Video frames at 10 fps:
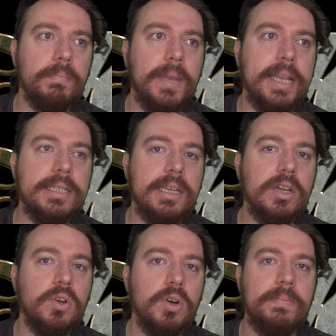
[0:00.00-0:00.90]
Is it a
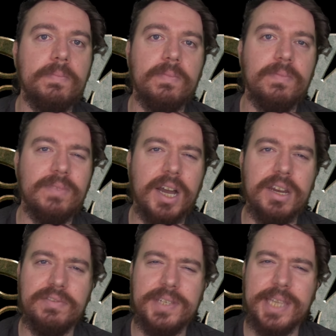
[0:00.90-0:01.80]
good kind
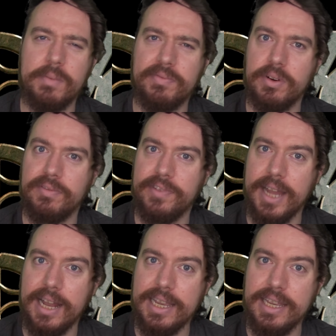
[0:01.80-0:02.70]
of setup for a
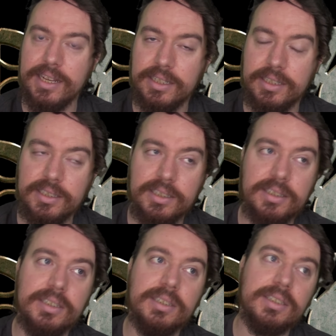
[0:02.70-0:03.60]
finale?
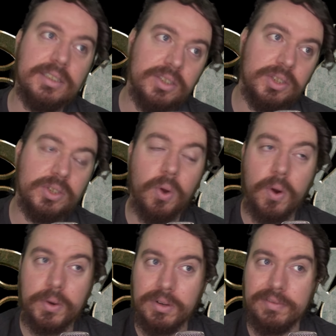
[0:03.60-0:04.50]

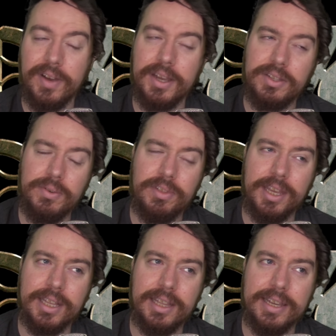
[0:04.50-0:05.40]
Sort of. I do
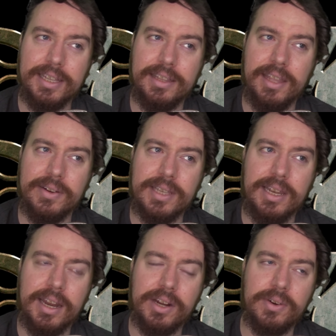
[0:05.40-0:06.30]
think like there is a
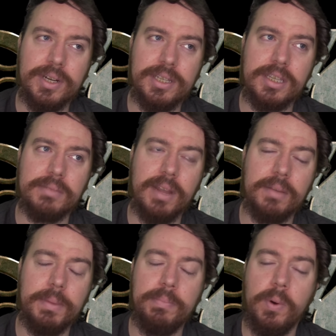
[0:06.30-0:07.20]
lot of criticism that
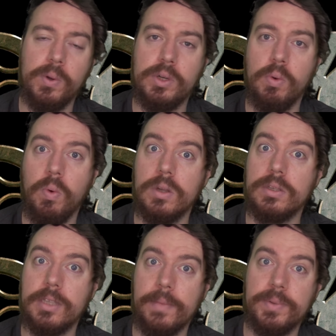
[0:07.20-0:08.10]
could be put towards
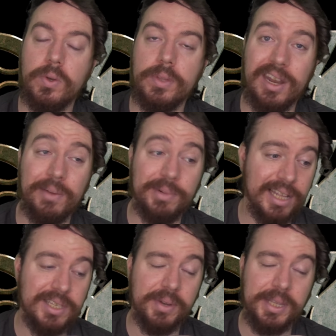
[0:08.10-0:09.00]
this episode that I will
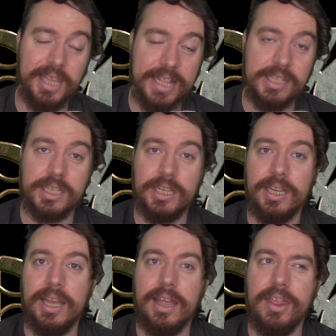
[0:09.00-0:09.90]
get to at the end.
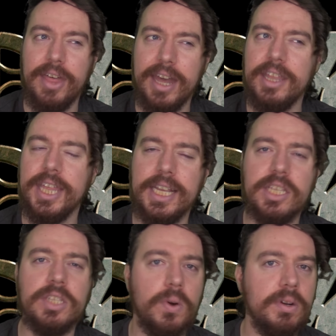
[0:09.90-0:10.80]
That I think is
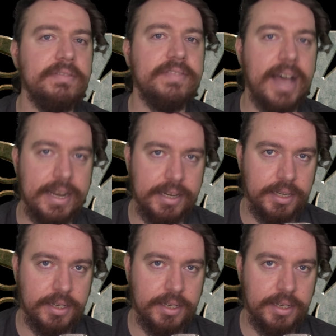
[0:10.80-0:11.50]
sort of valid.